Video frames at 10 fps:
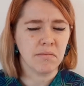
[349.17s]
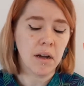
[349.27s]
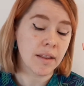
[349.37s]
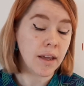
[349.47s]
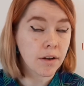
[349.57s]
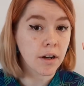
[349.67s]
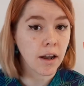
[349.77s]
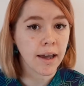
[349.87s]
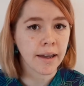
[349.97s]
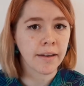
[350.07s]
the
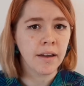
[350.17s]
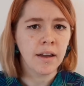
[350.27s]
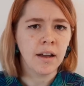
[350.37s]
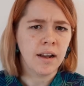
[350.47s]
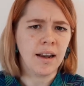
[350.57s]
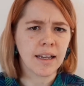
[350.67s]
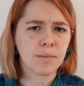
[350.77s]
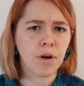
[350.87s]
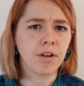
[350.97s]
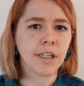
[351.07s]
underlying less
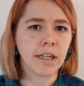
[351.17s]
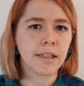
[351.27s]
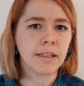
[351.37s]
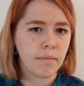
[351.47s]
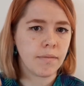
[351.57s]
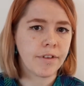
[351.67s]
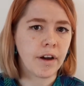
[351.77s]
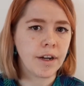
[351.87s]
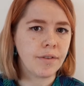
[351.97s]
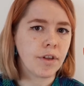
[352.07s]
proteinous
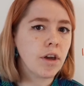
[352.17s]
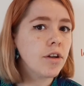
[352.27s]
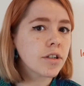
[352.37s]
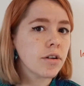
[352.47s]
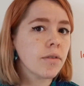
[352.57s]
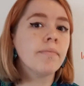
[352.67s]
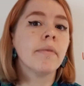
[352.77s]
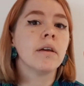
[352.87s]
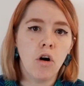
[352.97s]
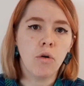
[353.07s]
side of the cuticle,
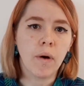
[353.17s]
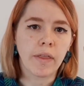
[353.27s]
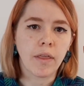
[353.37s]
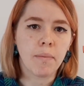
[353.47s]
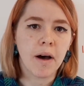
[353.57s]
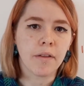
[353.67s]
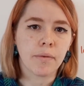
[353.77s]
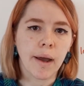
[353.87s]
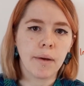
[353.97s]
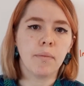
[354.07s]
or whether the
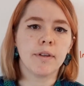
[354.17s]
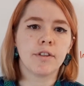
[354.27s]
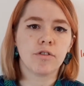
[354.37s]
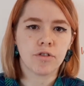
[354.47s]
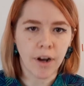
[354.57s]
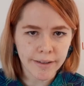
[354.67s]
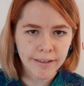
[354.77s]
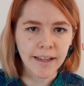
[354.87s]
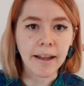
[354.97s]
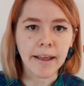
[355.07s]
pathway was
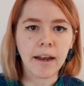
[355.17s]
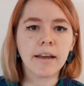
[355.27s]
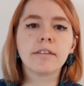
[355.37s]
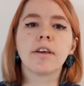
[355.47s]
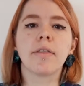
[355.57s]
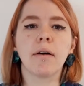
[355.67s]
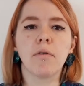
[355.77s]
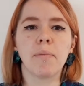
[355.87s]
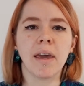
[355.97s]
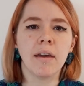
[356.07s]
transcellular, so that
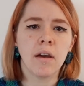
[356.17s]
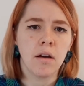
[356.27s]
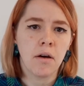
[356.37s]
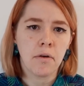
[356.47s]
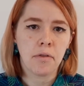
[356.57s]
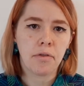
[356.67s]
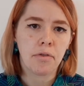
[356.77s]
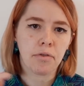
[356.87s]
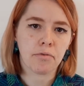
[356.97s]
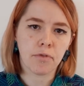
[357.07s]
would be
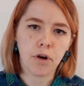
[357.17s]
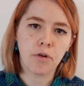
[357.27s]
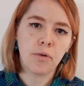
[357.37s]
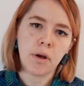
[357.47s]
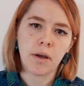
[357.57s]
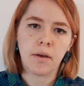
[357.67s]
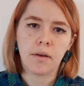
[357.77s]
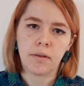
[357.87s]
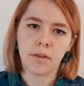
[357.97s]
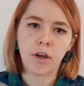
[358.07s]
through
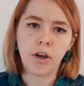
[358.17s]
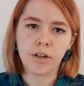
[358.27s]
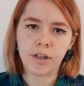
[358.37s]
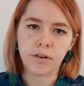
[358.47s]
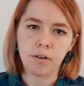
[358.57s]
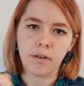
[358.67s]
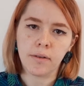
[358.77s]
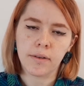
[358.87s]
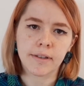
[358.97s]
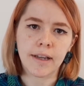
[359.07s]
the cuticle
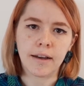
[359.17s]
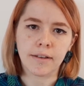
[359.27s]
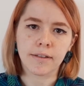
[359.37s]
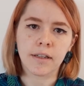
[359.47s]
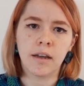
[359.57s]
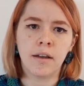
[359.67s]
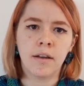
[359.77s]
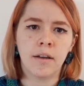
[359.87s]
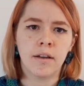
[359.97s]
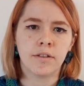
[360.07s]
cells.
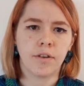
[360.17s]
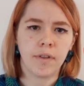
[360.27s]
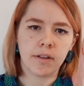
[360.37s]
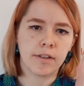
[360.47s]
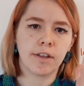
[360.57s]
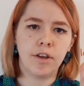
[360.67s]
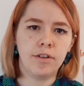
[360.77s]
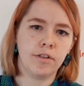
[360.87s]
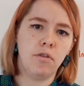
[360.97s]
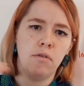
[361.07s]
So if this is a
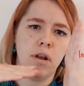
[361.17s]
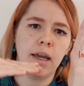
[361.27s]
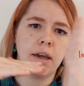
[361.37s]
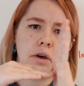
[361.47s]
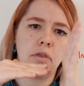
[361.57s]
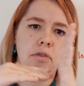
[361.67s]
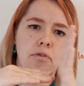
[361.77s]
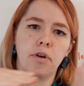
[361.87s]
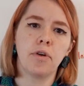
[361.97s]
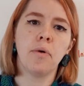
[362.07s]
cuticle, like
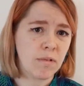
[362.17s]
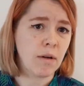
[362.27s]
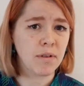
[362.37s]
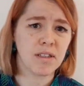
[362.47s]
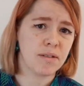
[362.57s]
through. There was